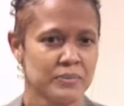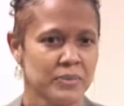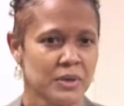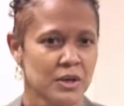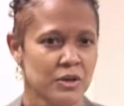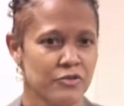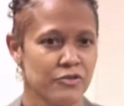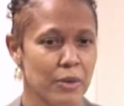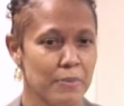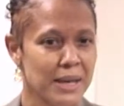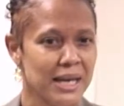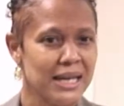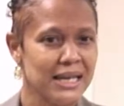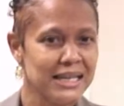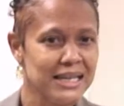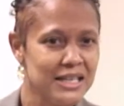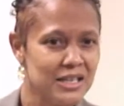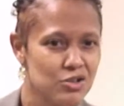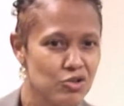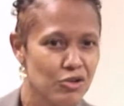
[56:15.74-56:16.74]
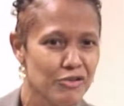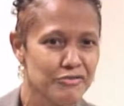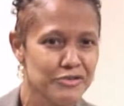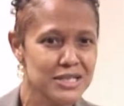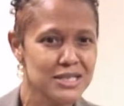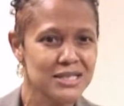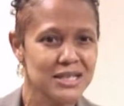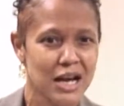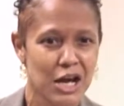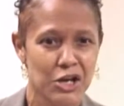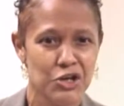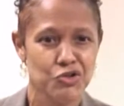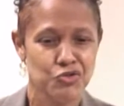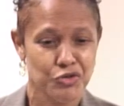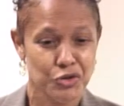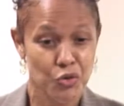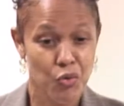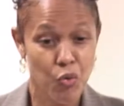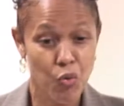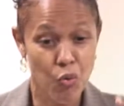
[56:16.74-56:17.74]
from a leader of this
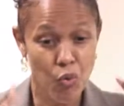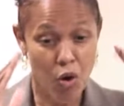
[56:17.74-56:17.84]
country who